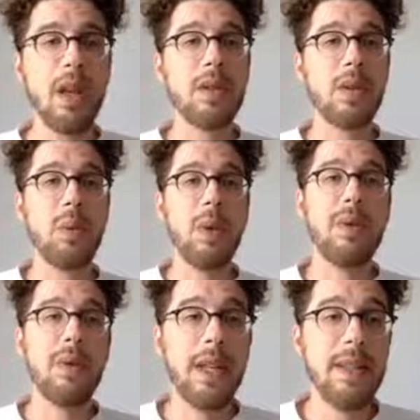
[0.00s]
So we
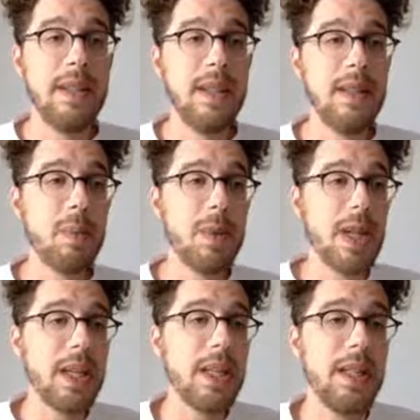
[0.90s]
phrase these
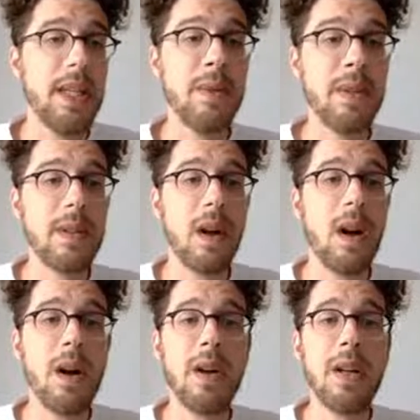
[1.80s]
objectives.
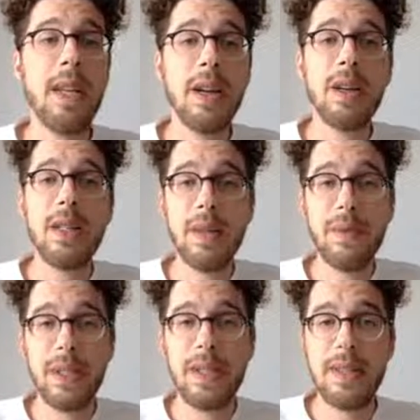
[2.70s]
Are there
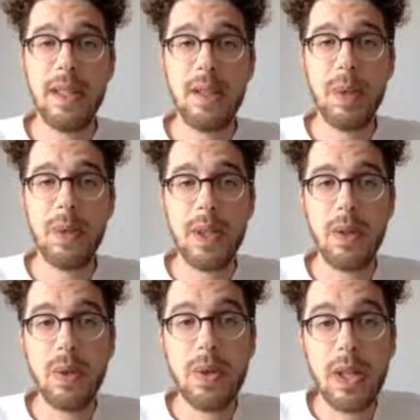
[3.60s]
differences between
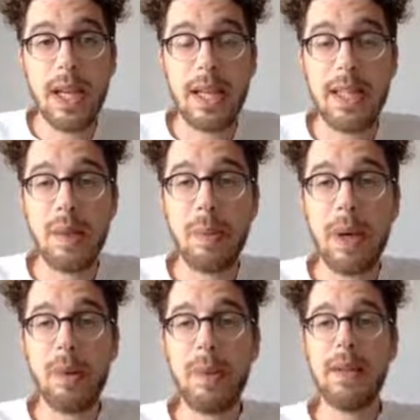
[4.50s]
nutrient kinetic
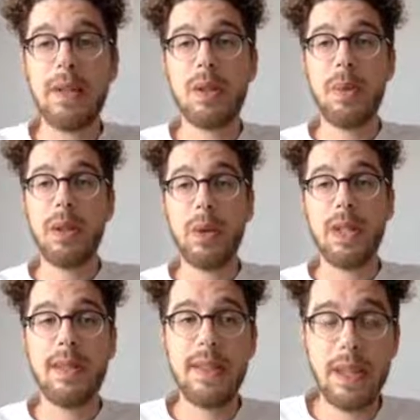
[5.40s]
parameters between
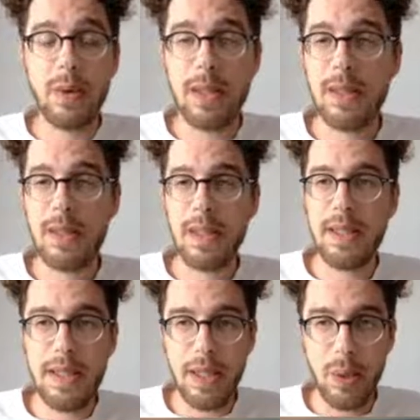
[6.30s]
seagrasses and
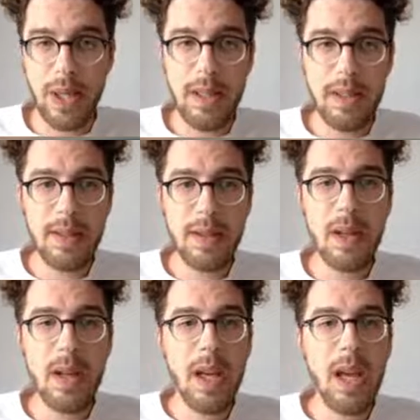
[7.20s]
seaweeds?
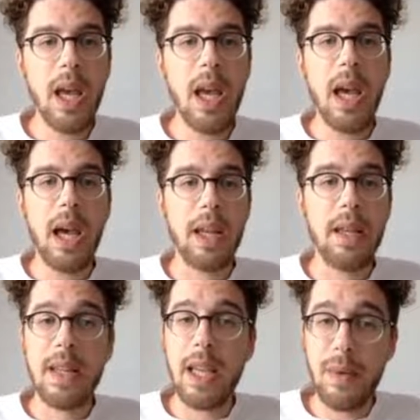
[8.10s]

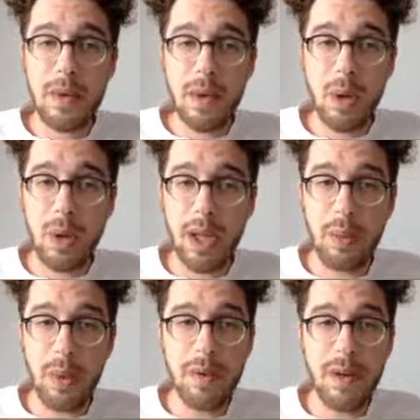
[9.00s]
And if so,
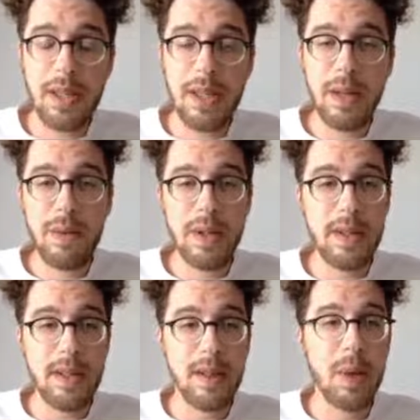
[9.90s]
can we find
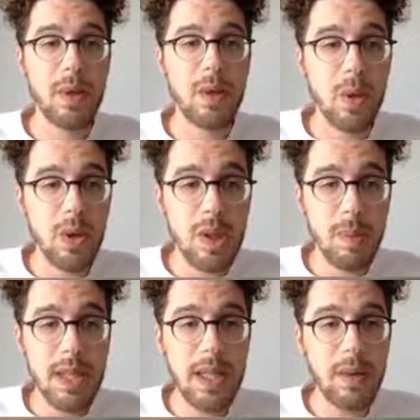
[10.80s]
differences among surge
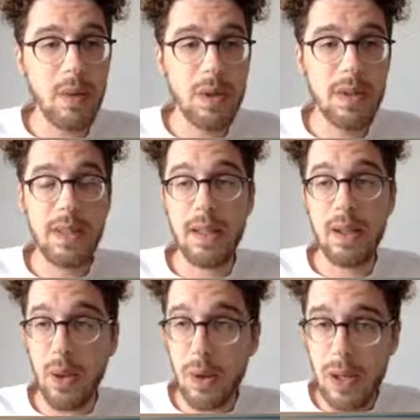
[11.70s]
uptake versus the
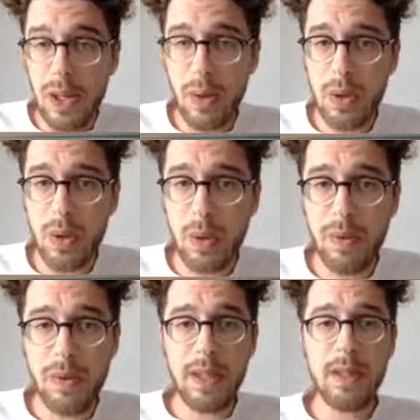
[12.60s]
internally
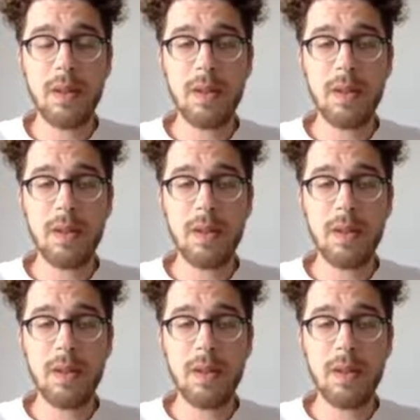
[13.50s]
controlled phase?